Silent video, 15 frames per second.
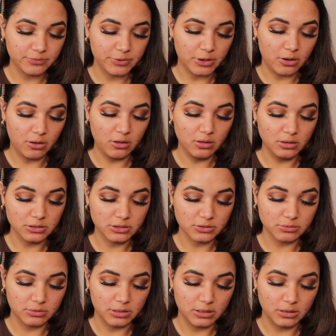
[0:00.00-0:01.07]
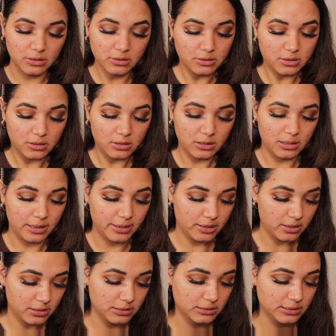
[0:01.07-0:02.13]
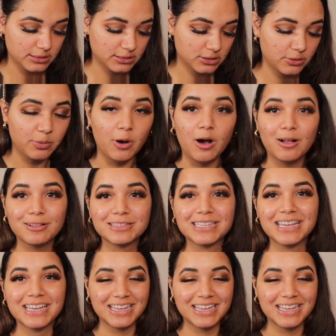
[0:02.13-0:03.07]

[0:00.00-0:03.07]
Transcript: We all just want to look like disco balls.